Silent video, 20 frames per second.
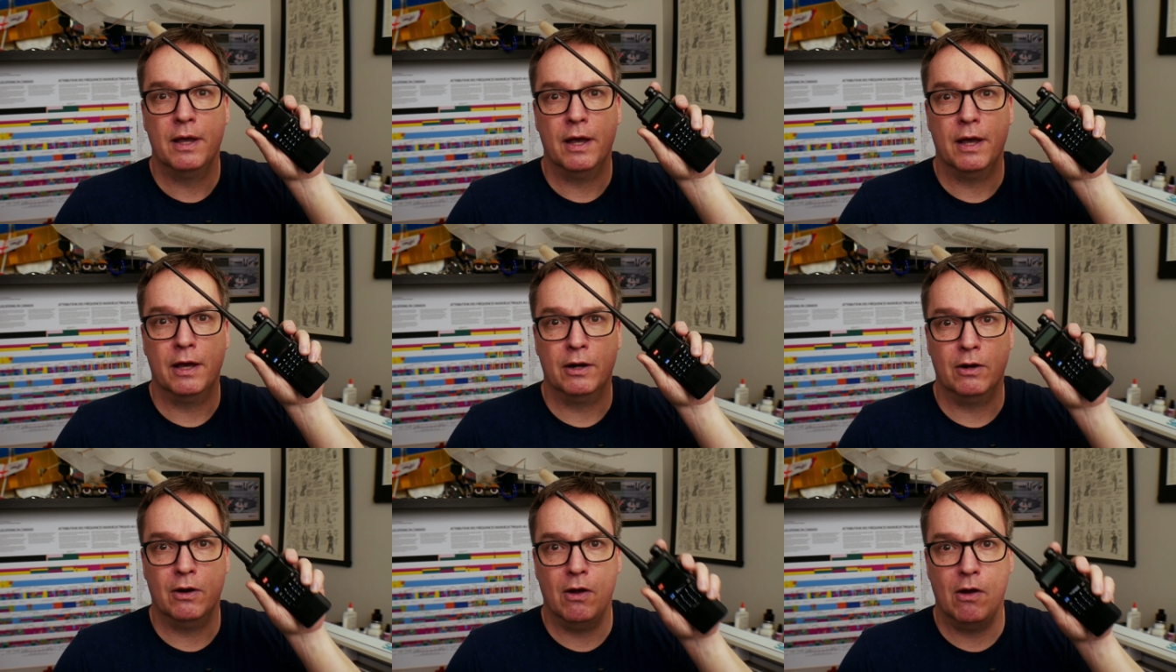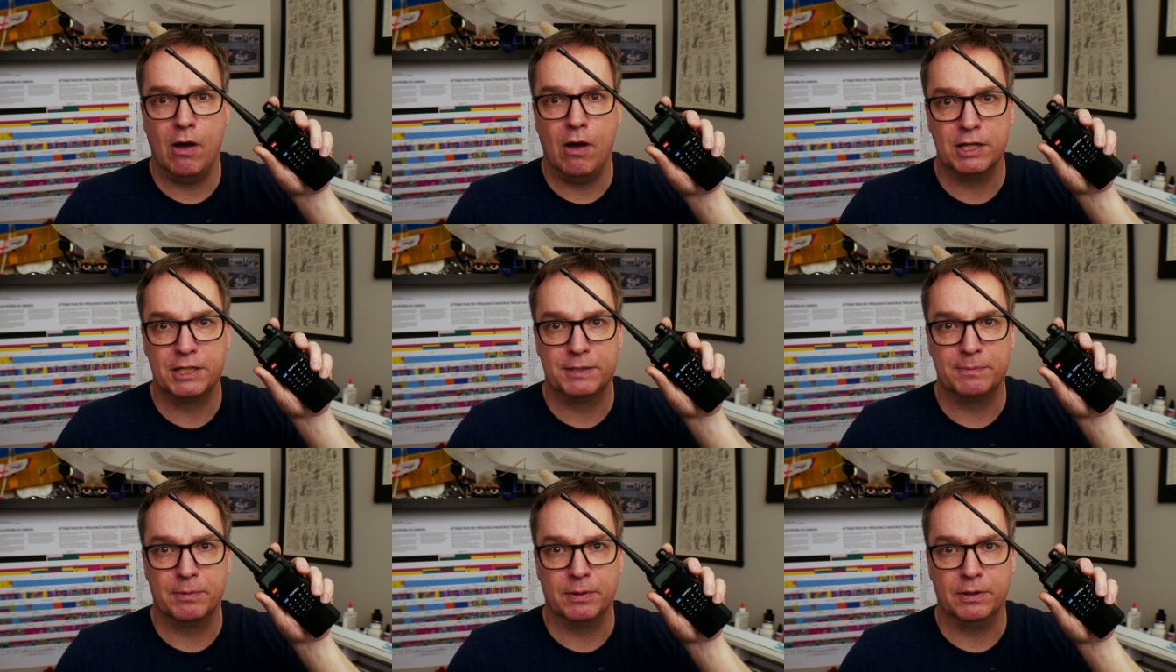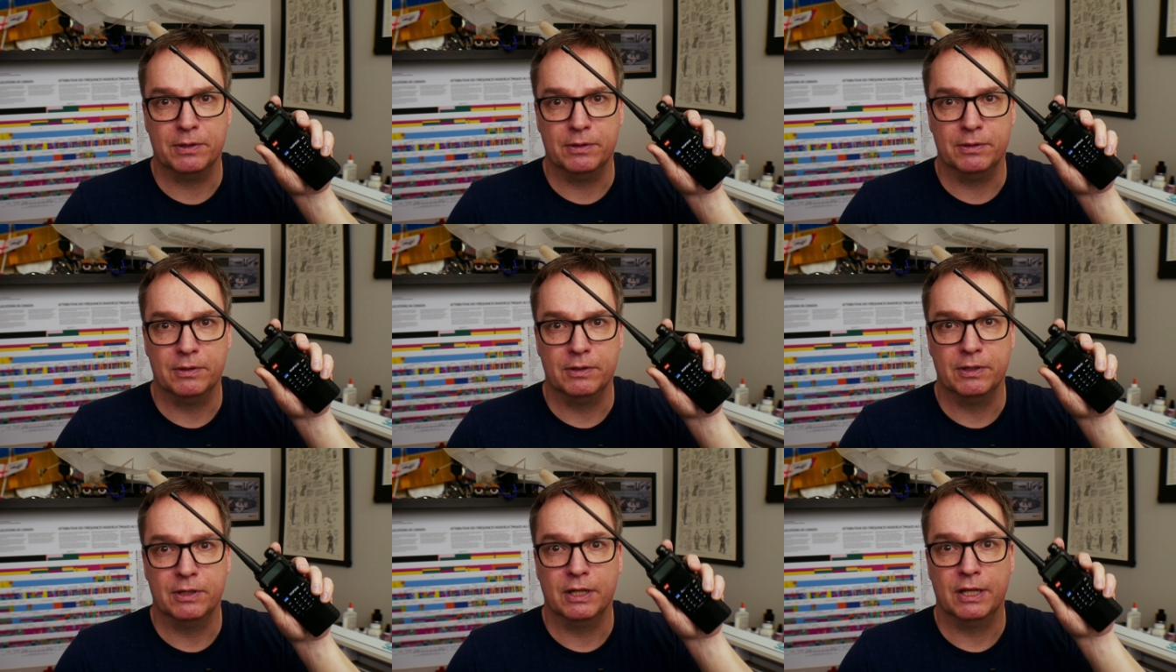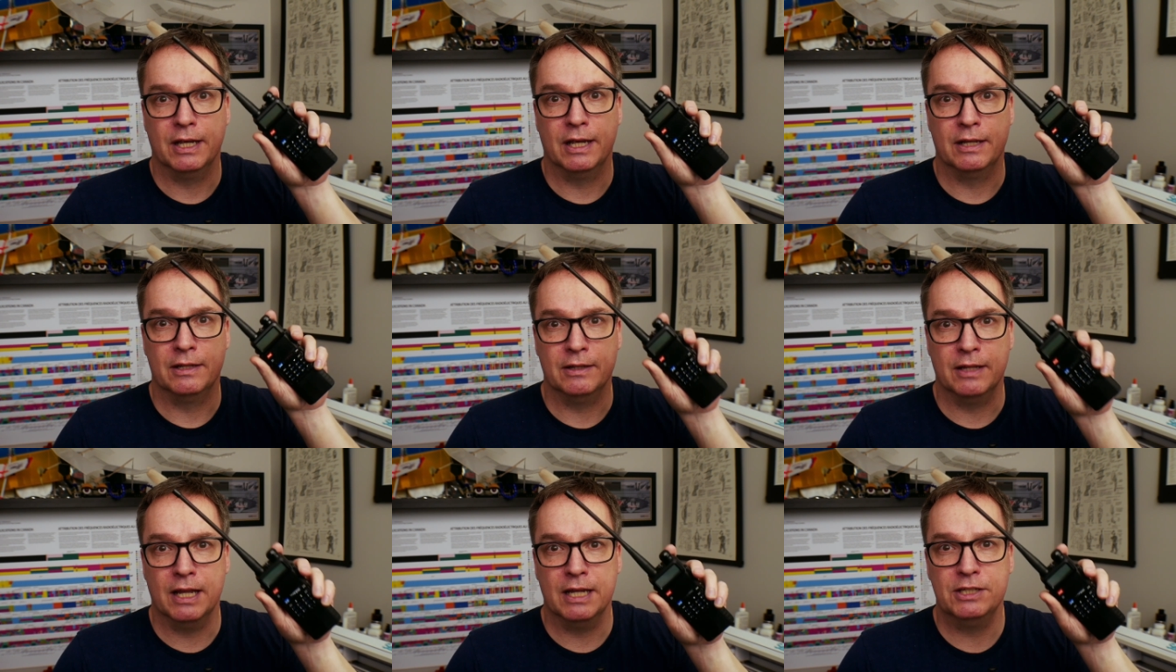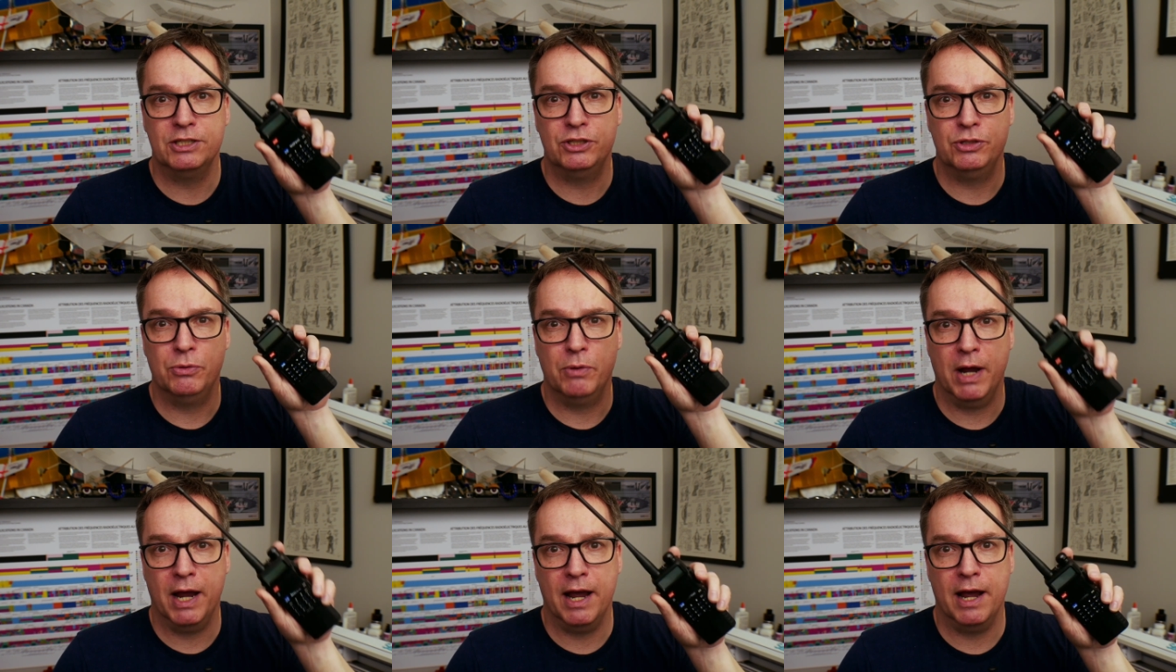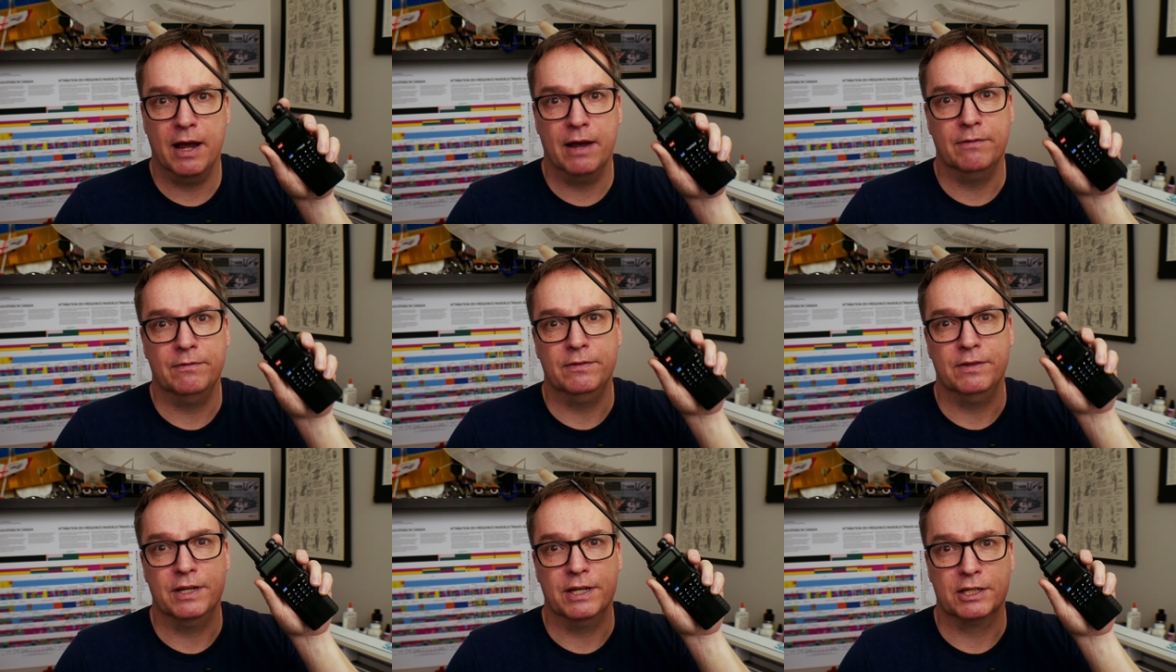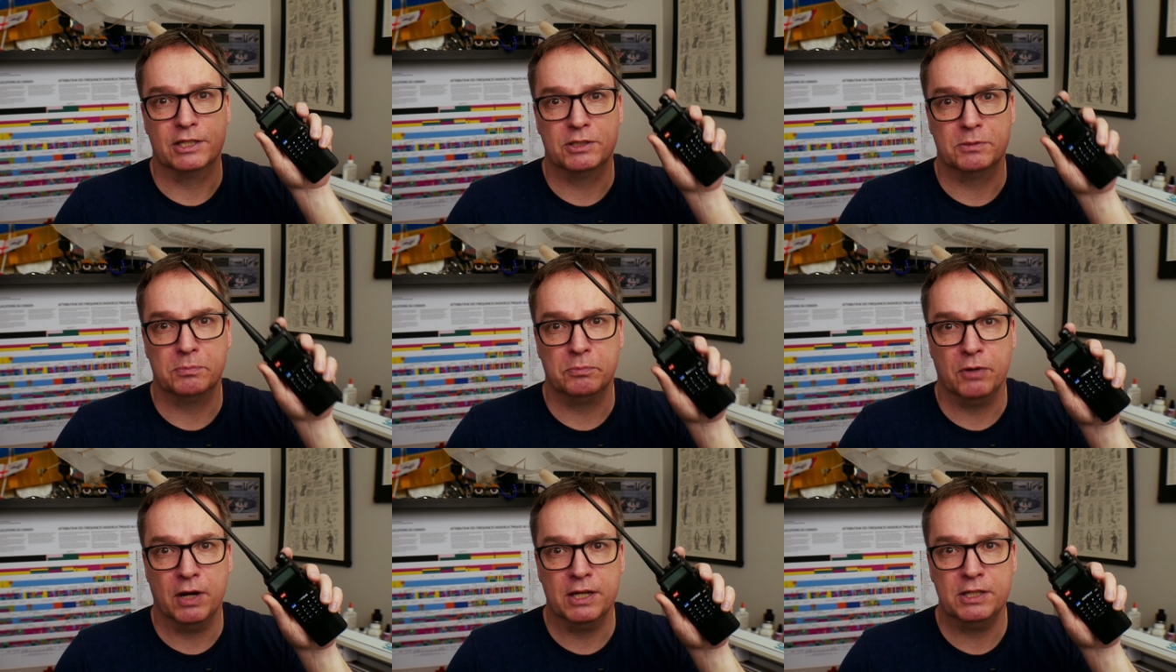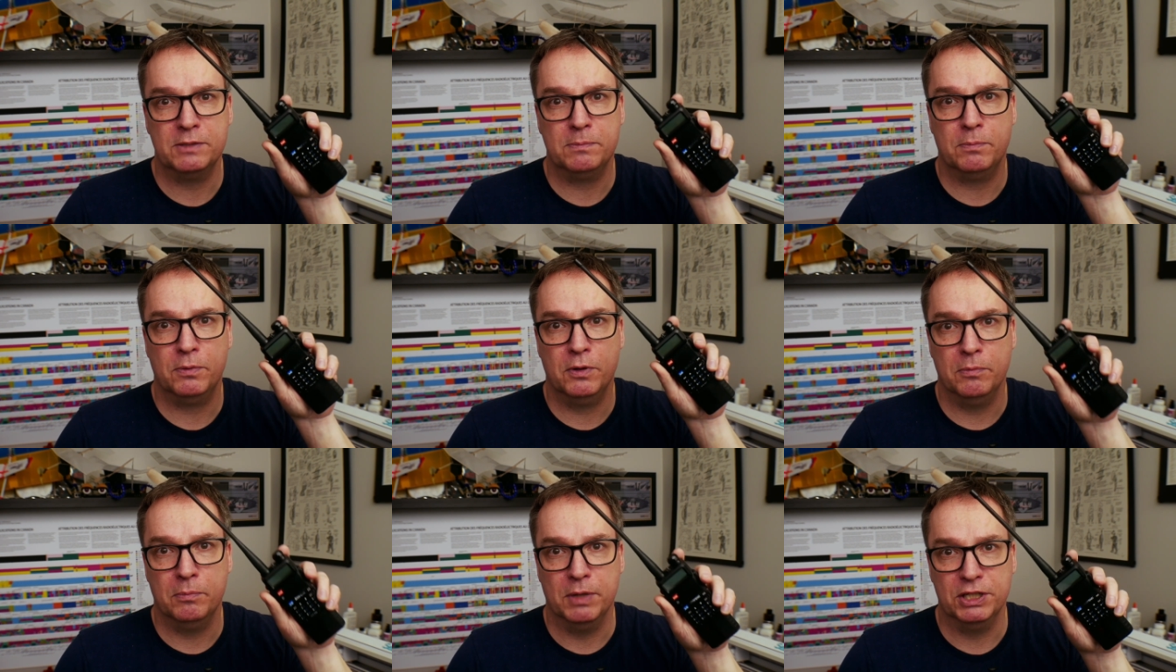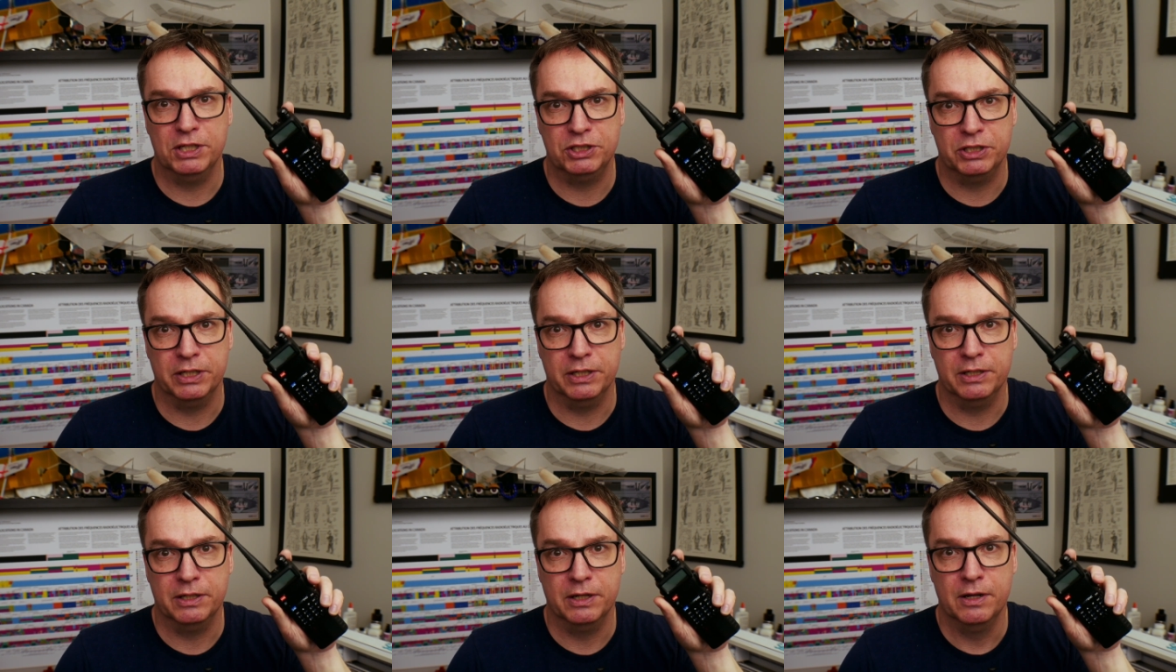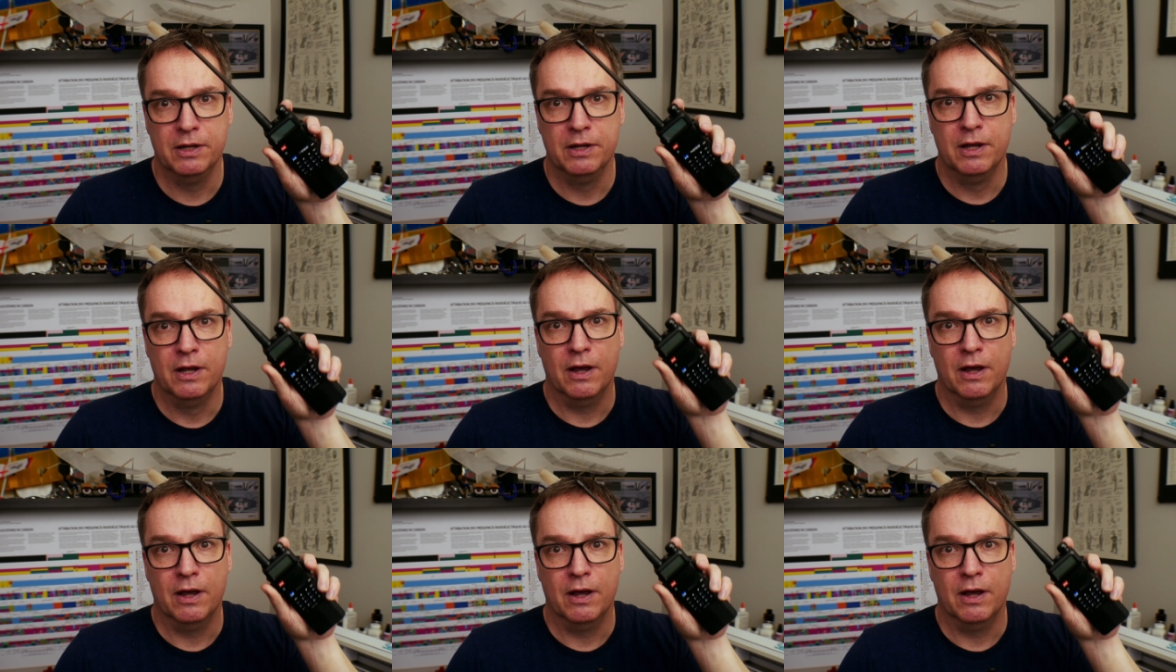at a hospital unless you have the express permission